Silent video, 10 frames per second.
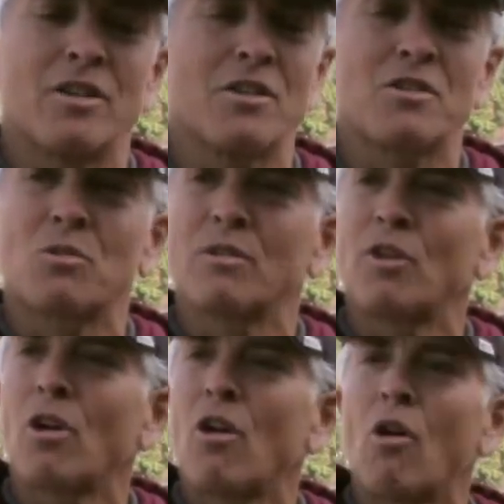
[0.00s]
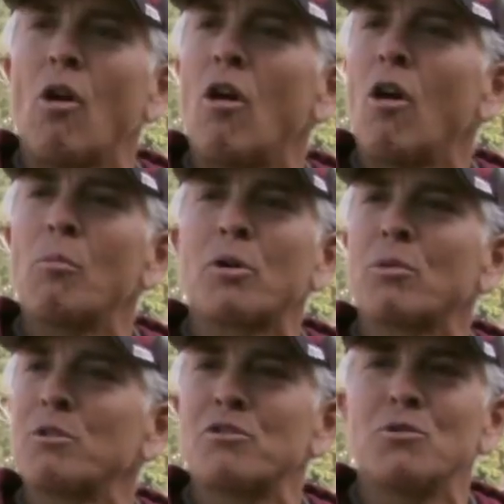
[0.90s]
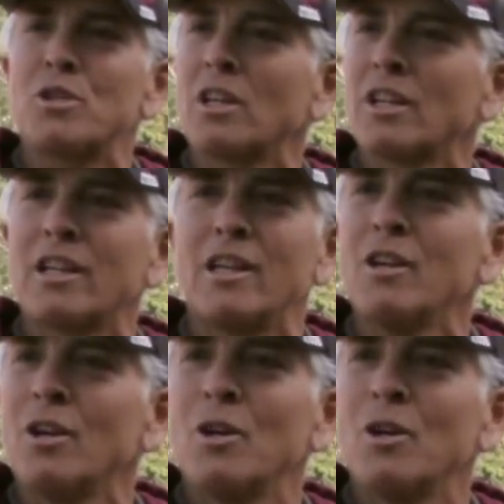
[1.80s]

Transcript: just sort of our all-purpose utility,